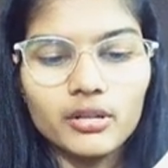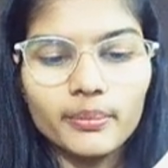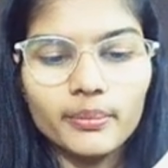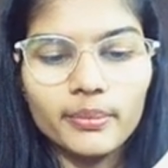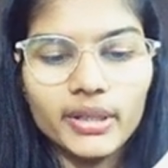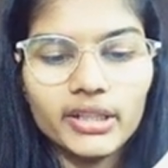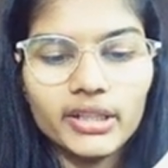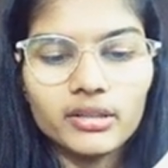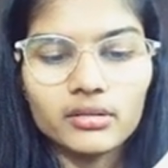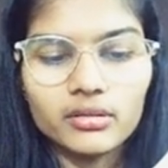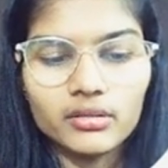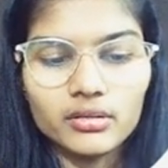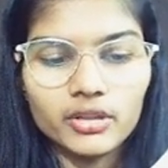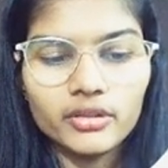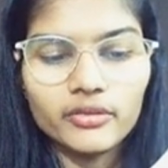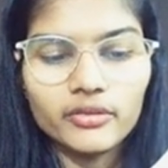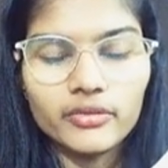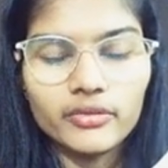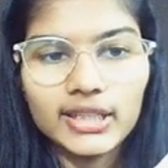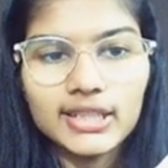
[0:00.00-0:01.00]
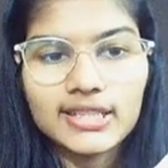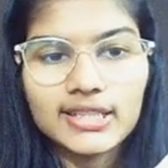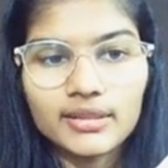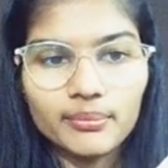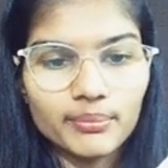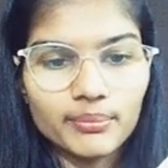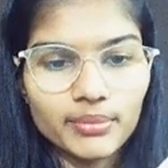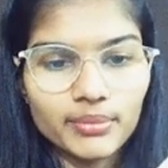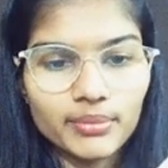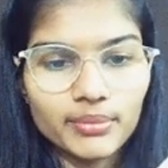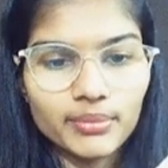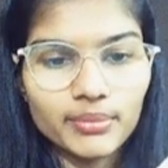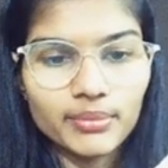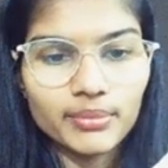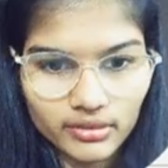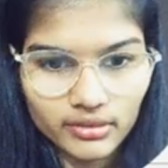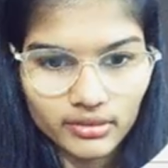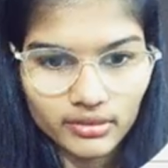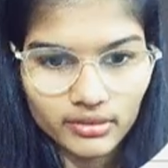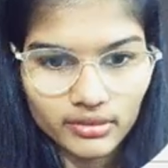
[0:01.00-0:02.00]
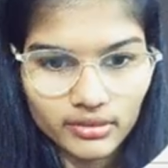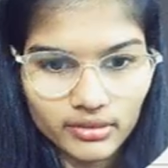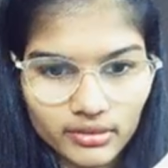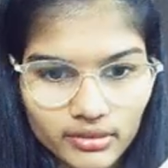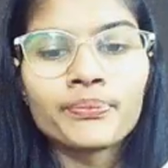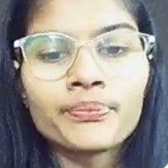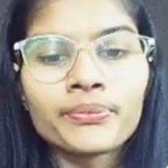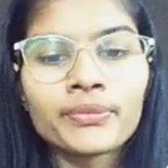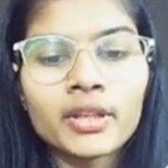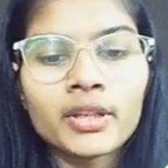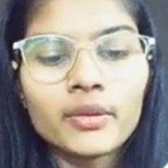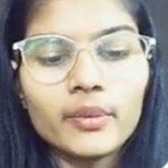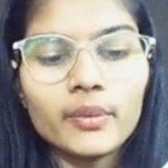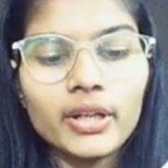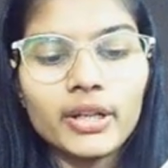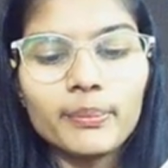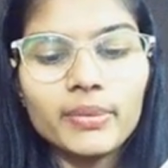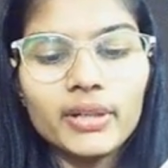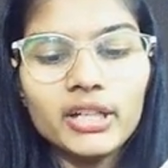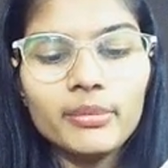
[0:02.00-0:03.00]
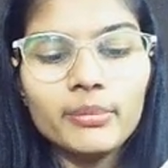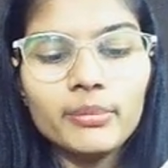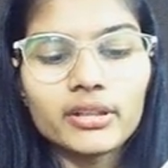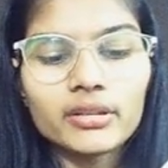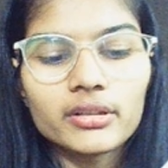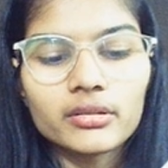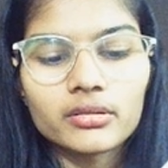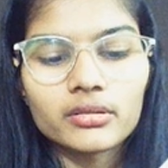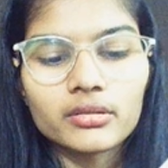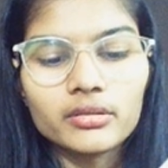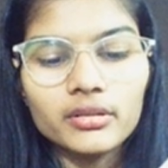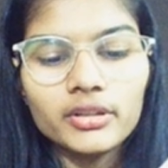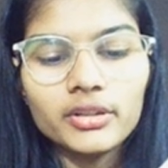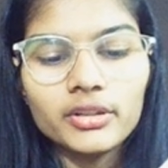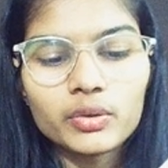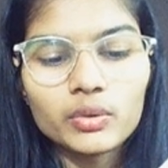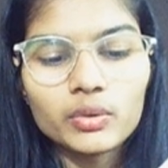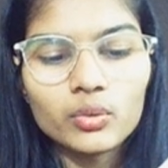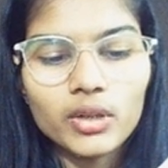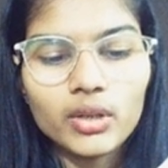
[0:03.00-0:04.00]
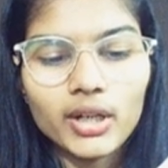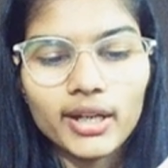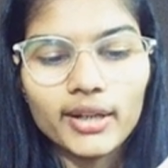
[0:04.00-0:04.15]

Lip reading: method, very simple method. Right, build method to